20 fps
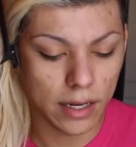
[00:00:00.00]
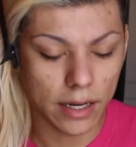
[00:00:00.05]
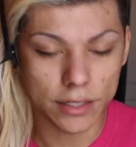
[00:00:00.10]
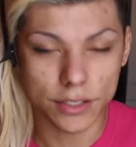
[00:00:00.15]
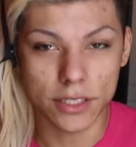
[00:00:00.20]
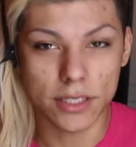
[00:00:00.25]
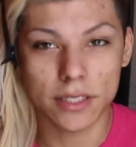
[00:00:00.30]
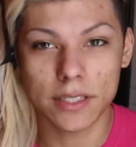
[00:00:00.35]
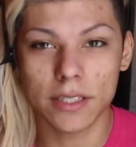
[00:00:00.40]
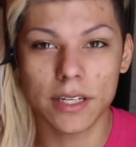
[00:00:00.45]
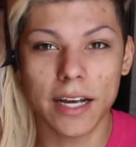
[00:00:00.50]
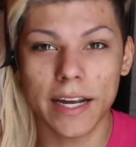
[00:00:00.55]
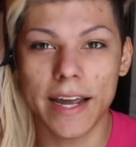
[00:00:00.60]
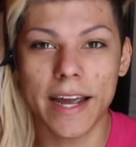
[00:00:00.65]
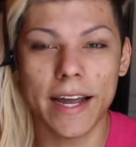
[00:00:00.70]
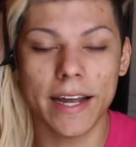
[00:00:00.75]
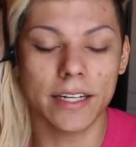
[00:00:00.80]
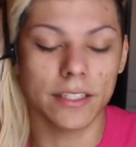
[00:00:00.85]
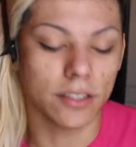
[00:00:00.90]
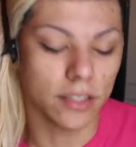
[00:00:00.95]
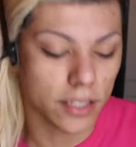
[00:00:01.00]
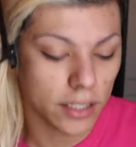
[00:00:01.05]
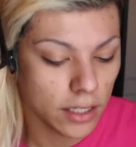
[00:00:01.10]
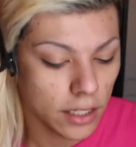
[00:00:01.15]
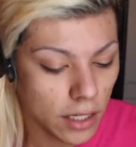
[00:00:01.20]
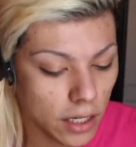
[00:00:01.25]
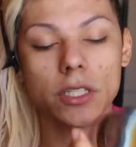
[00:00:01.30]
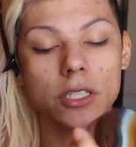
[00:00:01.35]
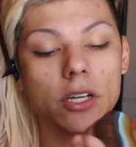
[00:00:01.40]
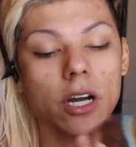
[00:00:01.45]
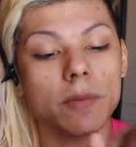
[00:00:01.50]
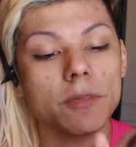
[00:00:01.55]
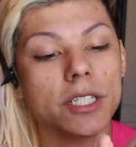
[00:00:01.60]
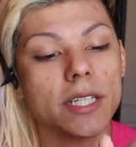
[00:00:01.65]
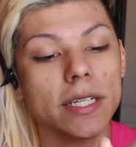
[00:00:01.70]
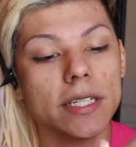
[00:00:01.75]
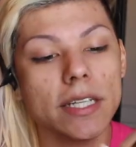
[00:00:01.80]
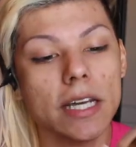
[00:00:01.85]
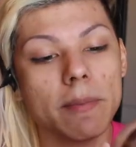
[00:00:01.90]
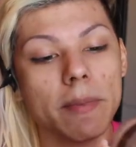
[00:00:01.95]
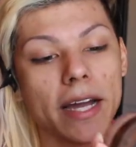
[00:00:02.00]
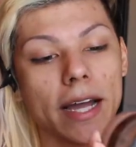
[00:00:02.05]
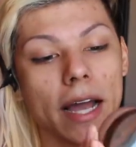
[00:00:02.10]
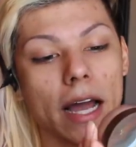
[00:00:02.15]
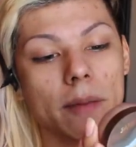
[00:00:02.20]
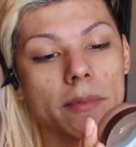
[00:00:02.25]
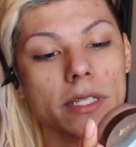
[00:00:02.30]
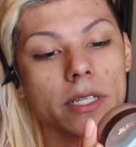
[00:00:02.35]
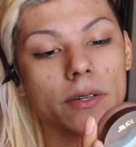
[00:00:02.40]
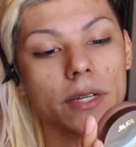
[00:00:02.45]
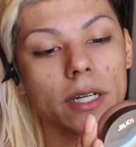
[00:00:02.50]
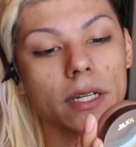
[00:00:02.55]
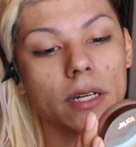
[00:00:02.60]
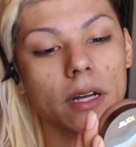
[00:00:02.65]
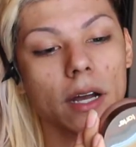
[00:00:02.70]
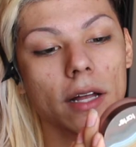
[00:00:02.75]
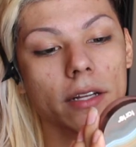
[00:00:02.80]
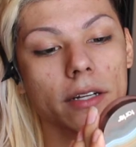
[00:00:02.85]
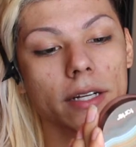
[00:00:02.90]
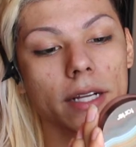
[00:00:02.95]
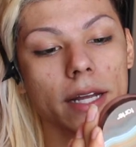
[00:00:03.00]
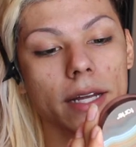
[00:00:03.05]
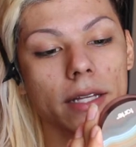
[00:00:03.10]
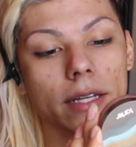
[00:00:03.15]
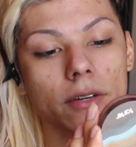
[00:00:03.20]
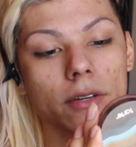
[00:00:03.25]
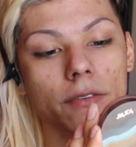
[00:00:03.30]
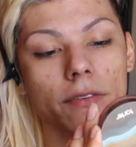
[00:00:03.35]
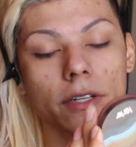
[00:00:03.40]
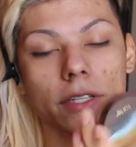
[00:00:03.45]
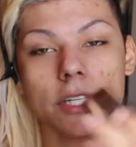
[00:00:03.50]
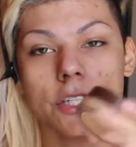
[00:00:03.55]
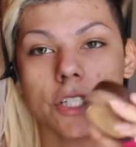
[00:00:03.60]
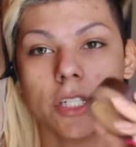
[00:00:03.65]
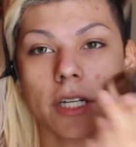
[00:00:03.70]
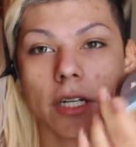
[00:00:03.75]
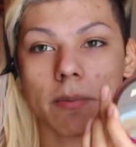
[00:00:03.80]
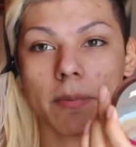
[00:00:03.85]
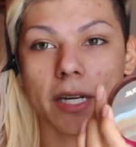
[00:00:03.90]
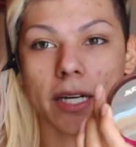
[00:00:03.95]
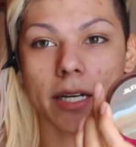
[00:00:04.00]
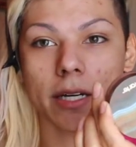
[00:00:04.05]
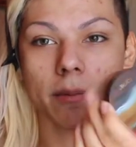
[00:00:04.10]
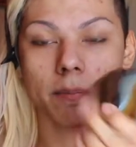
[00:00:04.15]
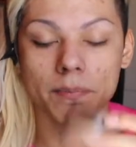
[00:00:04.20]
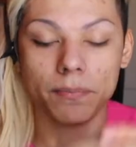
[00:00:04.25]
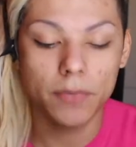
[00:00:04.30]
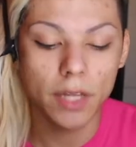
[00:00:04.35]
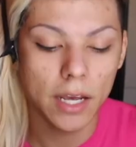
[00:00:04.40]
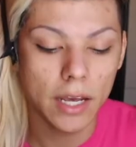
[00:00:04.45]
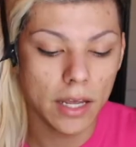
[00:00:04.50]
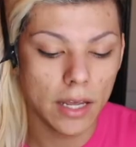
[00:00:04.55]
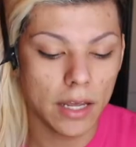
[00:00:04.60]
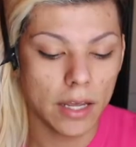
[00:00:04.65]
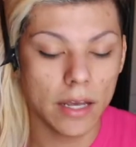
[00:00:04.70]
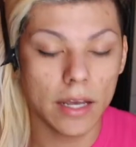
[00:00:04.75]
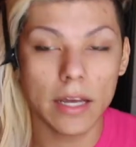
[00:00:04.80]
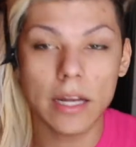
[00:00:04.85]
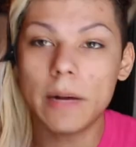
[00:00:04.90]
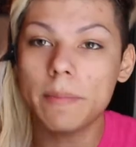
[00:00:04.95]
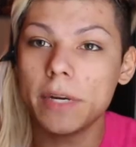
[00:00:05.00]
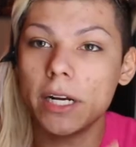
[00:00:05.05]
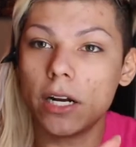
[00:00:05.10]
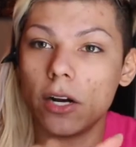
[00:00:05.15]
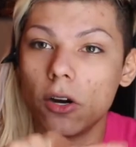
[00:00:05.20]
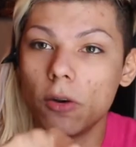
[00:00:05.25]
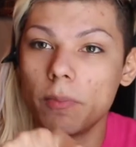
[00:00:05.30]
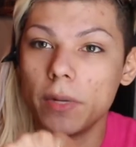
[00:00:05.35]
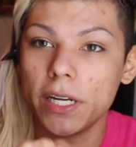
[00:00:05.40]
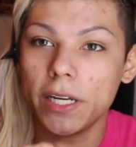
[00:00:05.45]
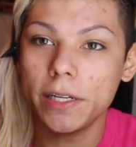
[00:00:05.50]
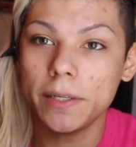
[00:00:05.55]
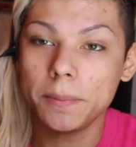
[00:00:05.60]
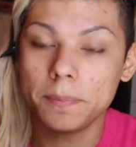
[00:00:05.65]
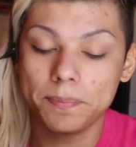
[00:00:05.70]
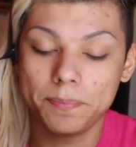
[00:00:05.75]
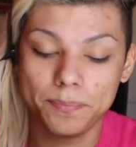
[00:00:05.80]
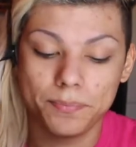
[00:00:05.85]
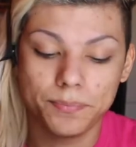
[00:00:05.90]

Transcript: I can't handle it. So I'm just gonna take my Amazonian Color Clay Liquid Foundation in medium, and I'm gonna open it.